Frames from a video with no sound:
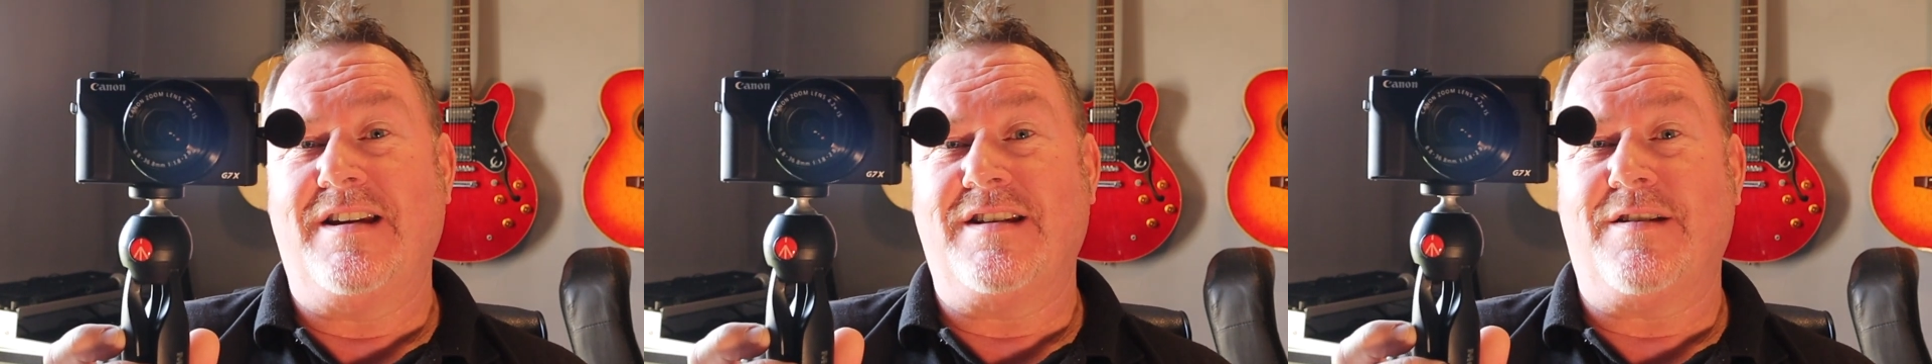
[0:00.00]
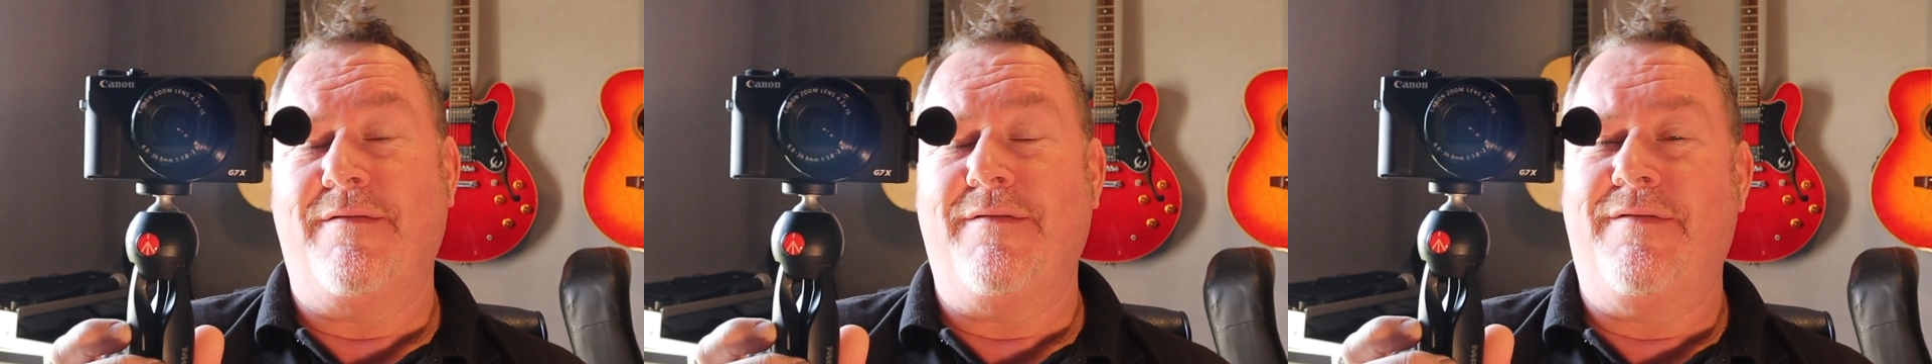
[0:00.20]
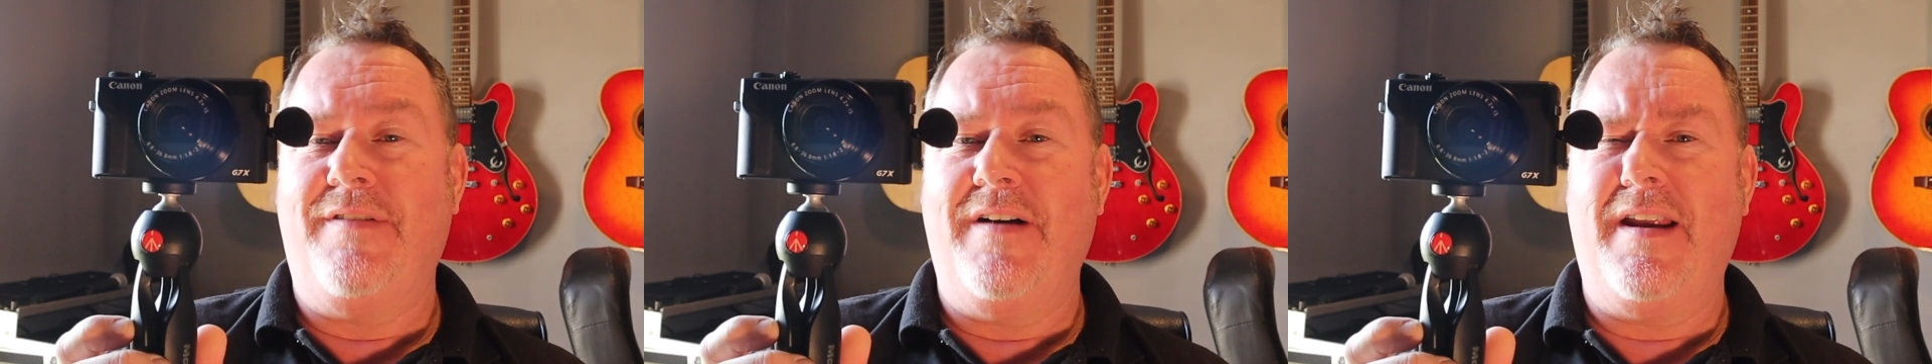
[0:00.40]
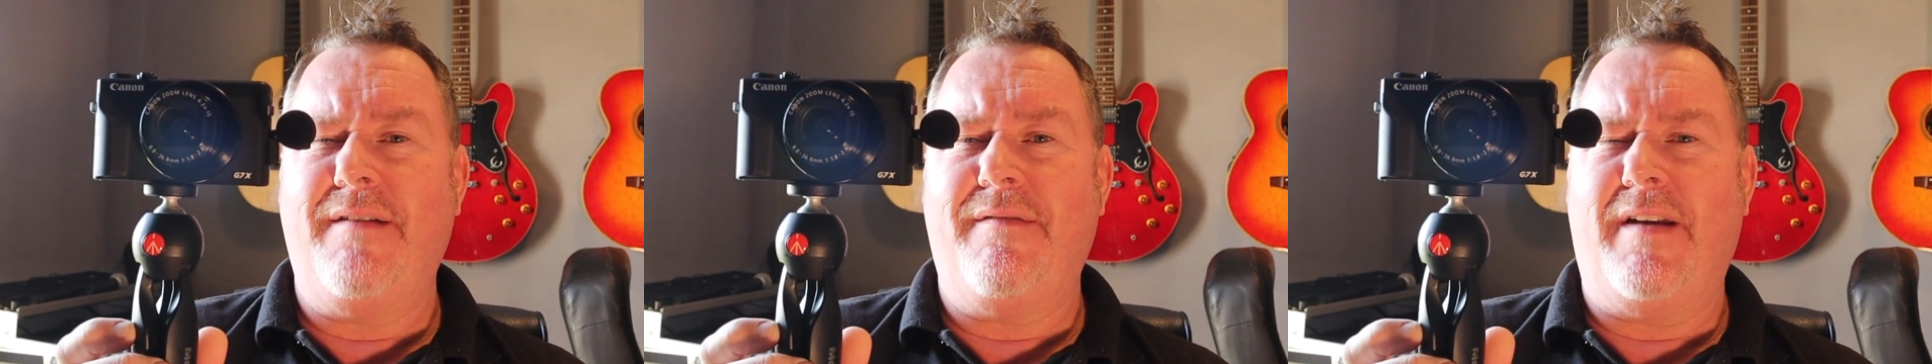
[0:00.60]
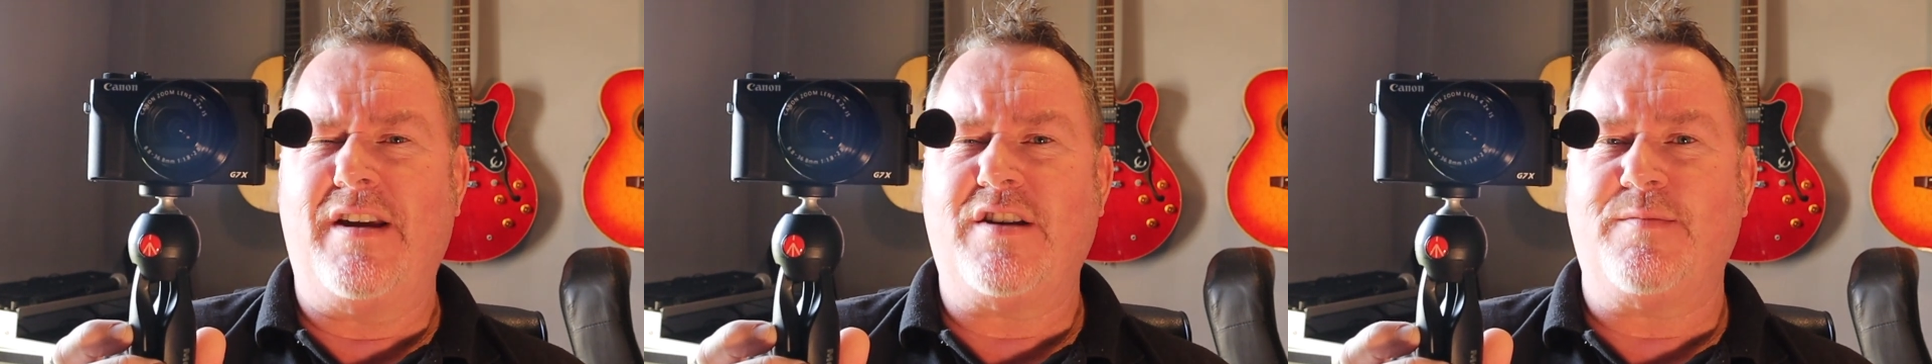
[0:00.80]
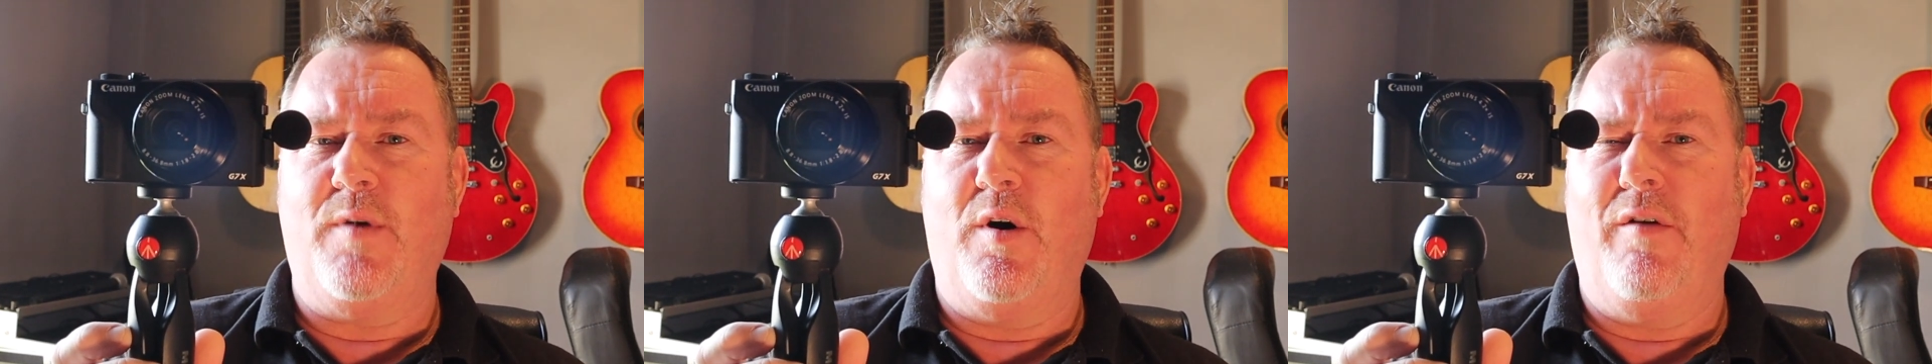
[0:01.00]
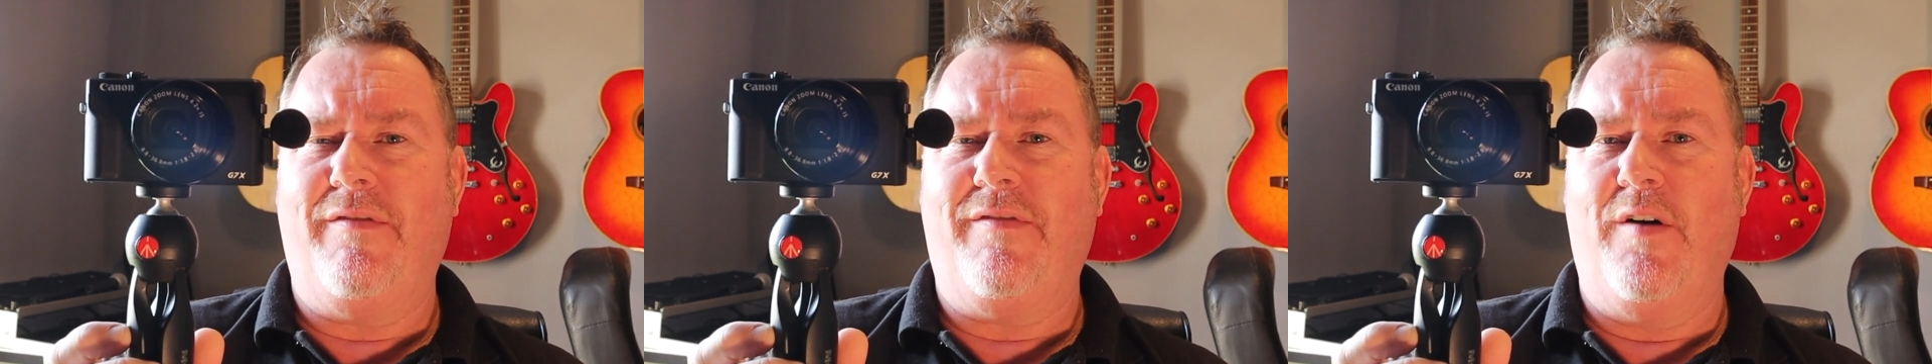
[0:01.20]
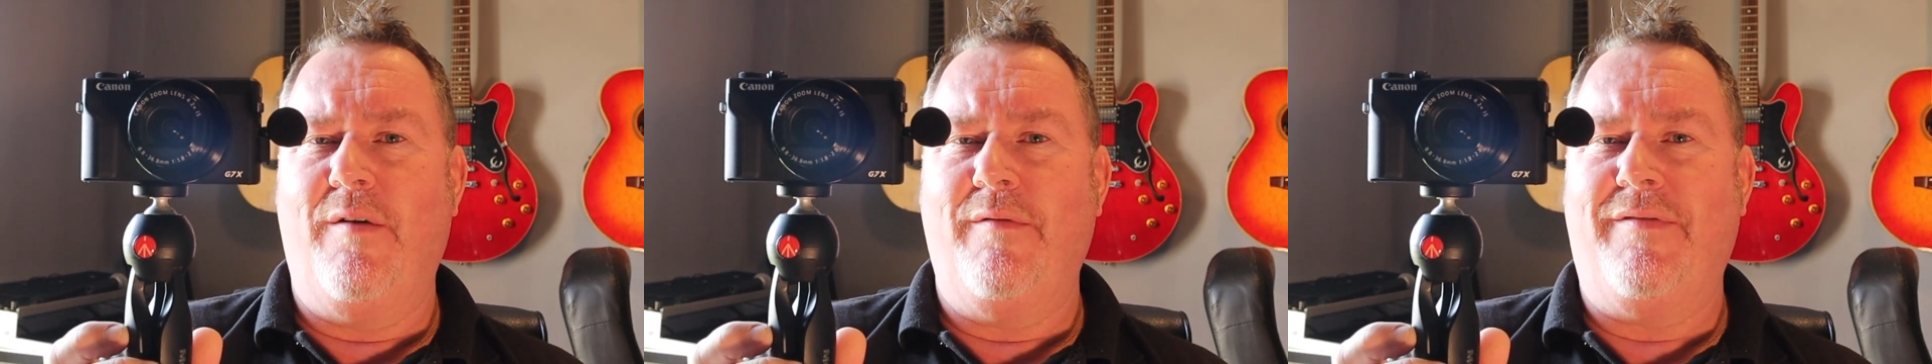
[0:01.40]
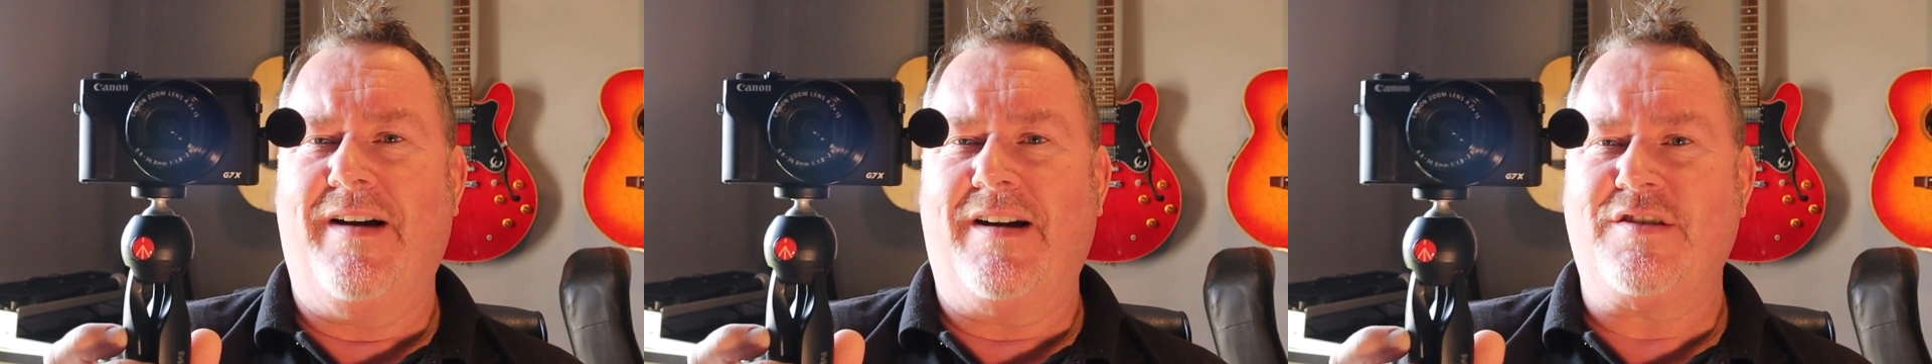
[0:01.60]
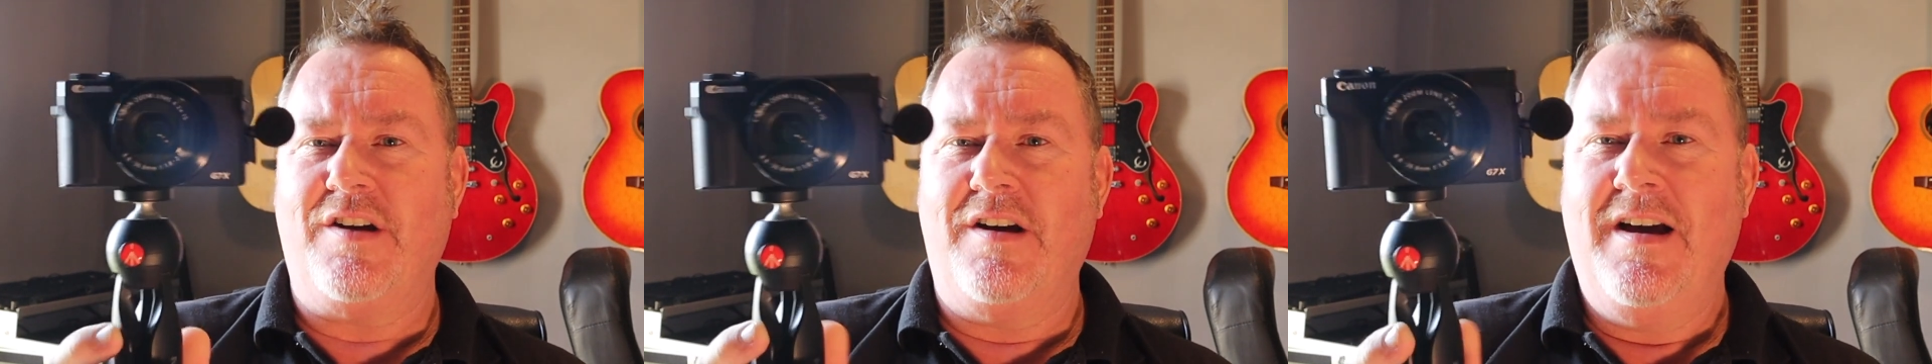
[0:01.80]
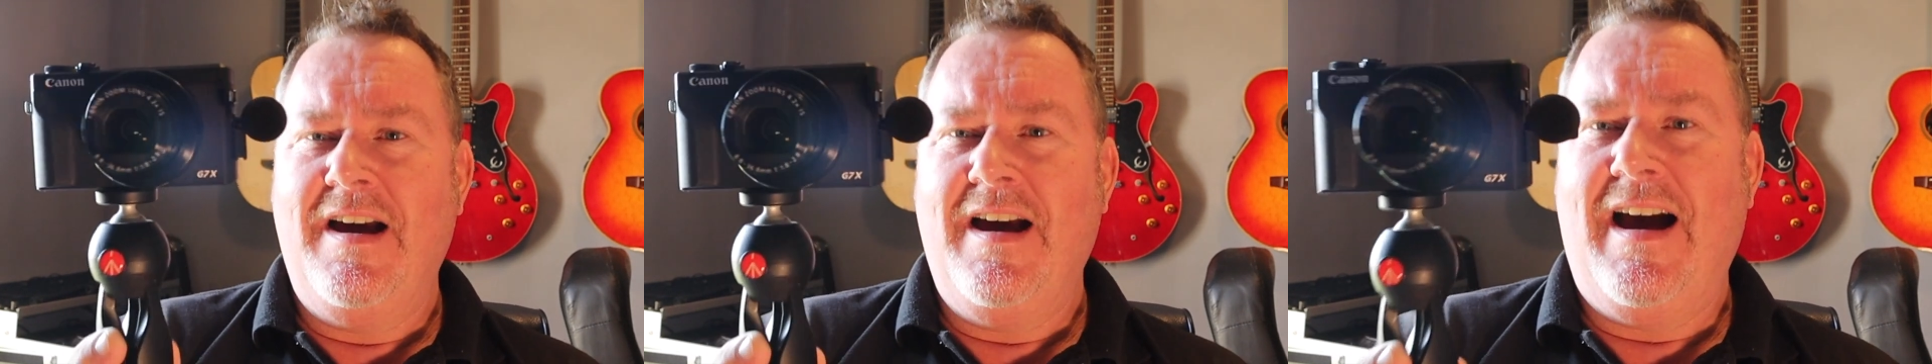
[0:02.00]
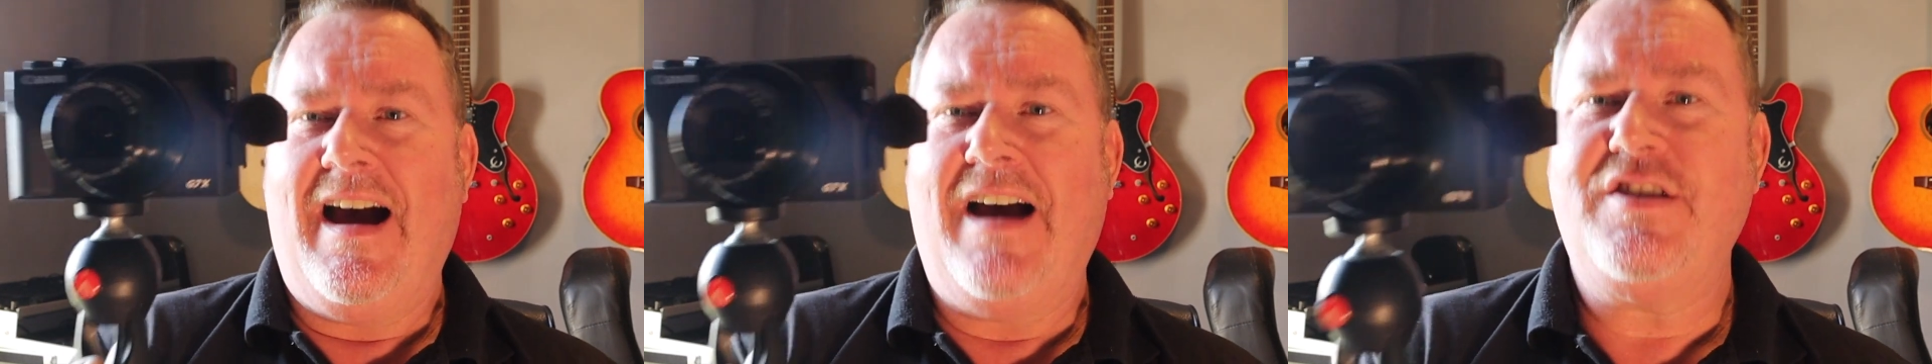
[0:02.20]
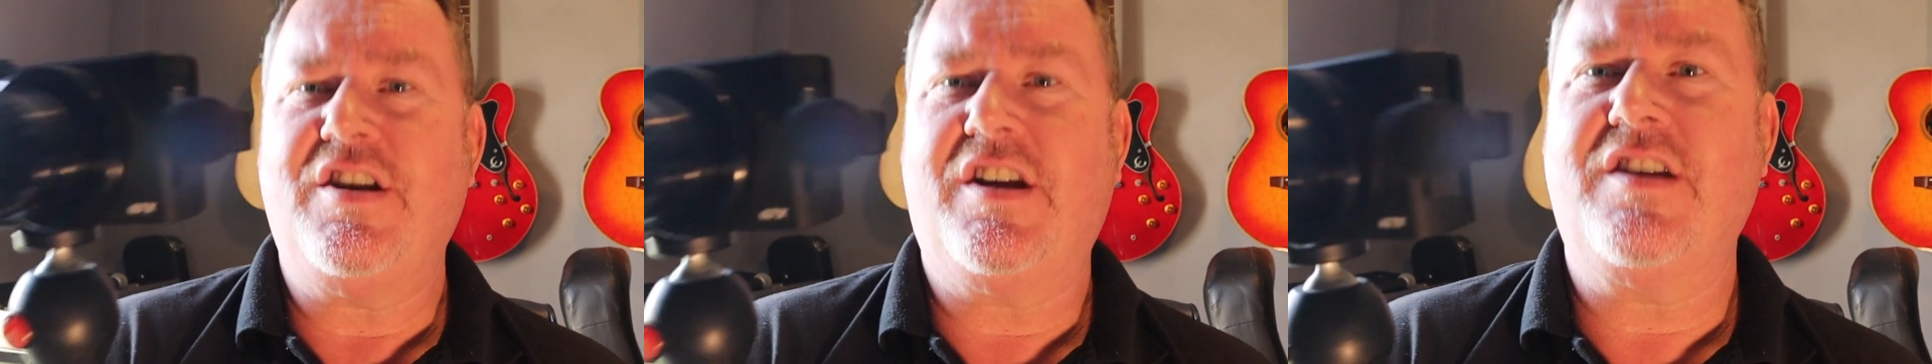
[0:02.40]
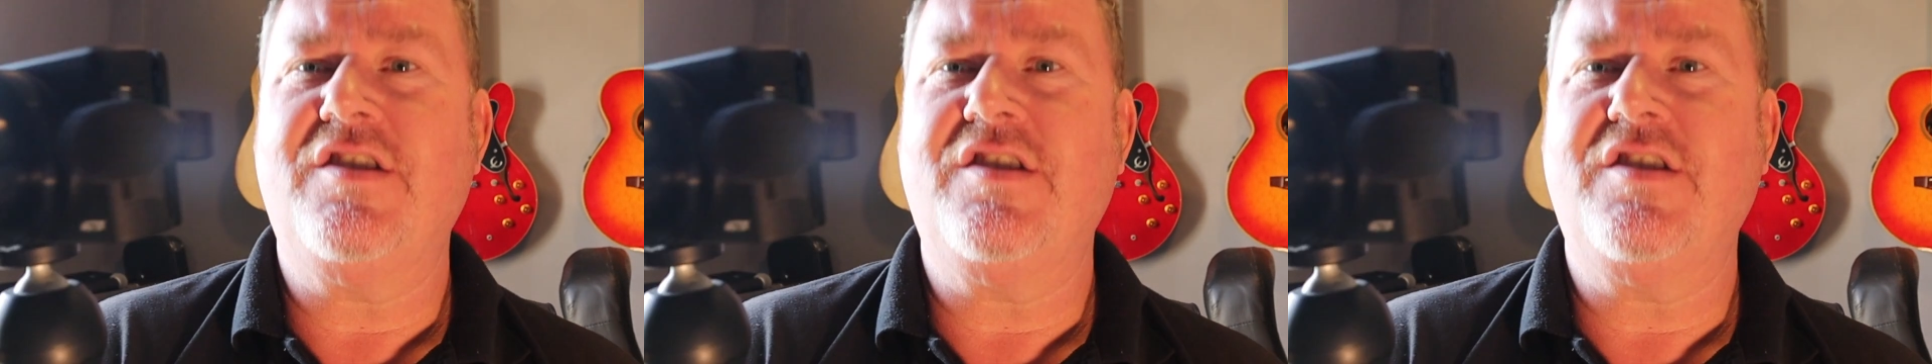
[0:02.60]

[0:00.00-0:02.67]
It's a very, very small form factor. As you